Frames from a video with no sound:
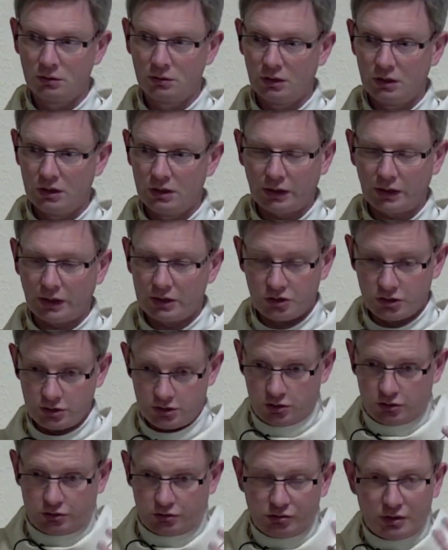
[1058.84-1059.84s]
Like it just,
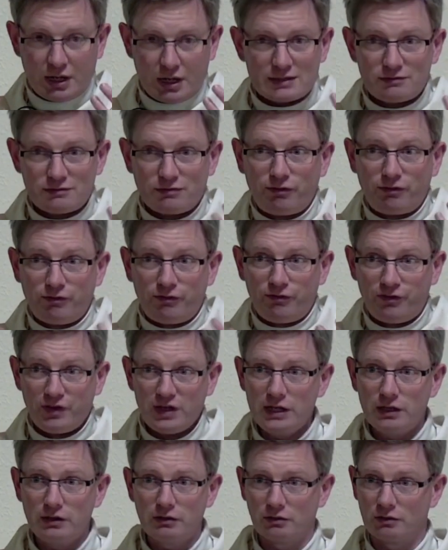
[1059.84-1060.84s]
just creates
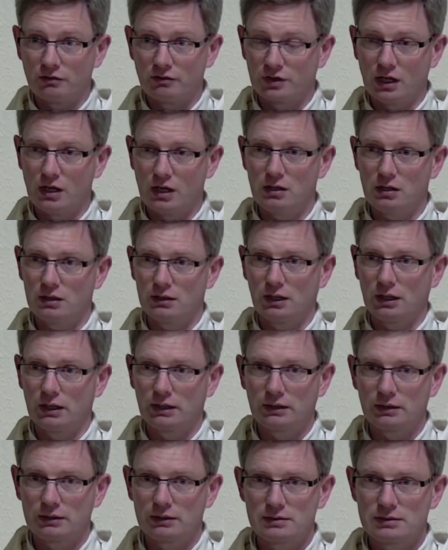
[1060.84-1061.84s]
fear of God. Like
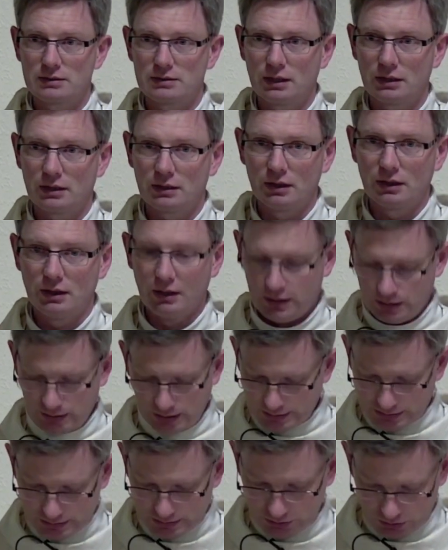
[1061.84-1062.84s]
it's and
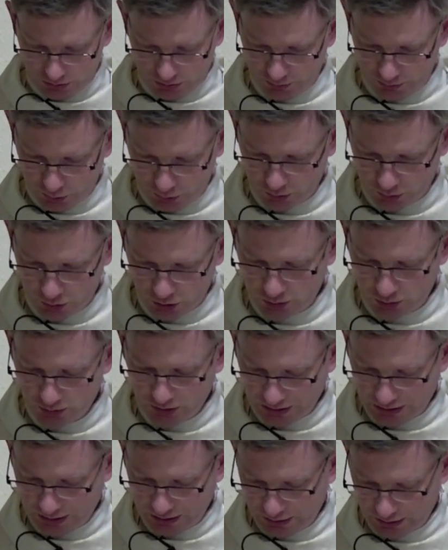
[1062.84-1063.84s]
that's just so just to be
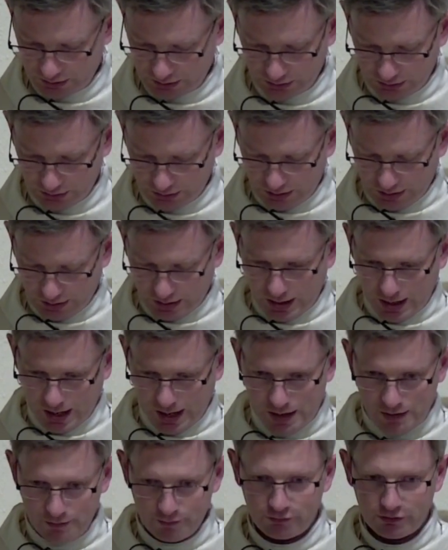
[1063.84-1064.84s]
clear,
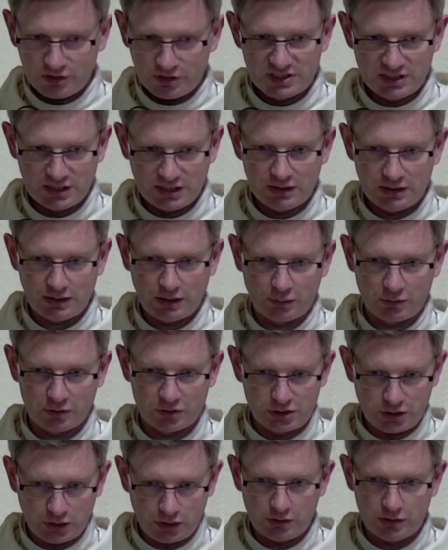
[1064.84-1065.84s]
every sin that we're
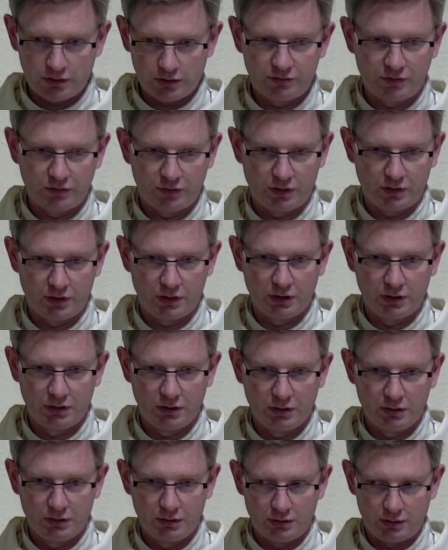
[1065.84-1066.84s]
sorry for,
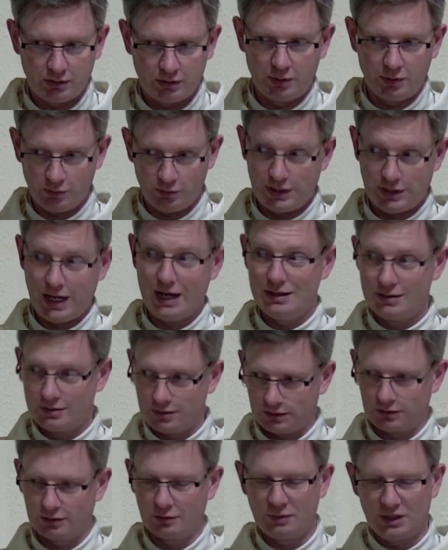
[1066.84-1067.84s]
that we don't intend on
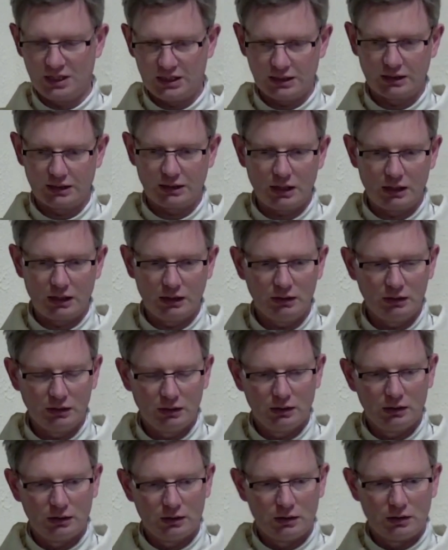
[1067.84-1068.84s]
committing again,
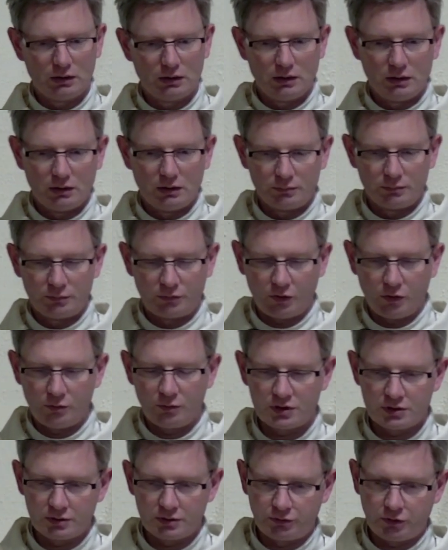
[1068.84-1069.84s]
firm,
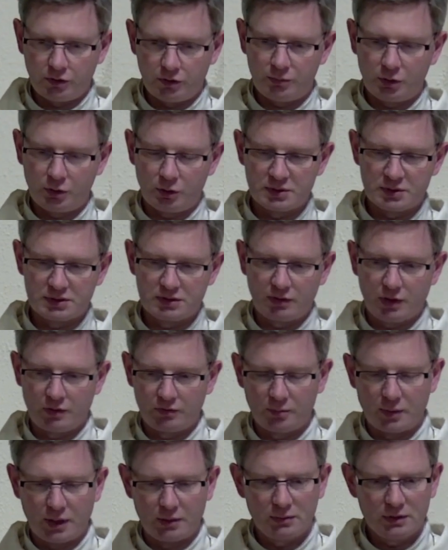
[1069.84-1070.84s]
firm purpose of, of
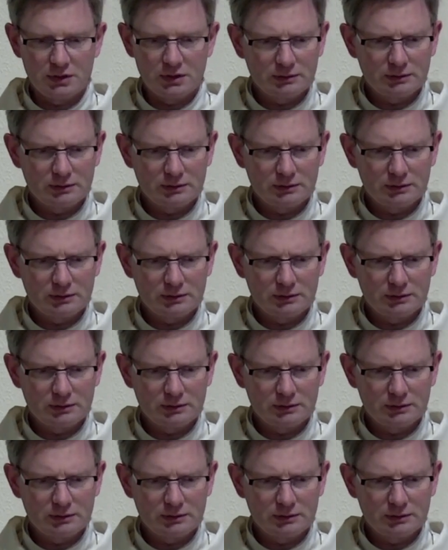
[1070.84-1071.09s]
amendment,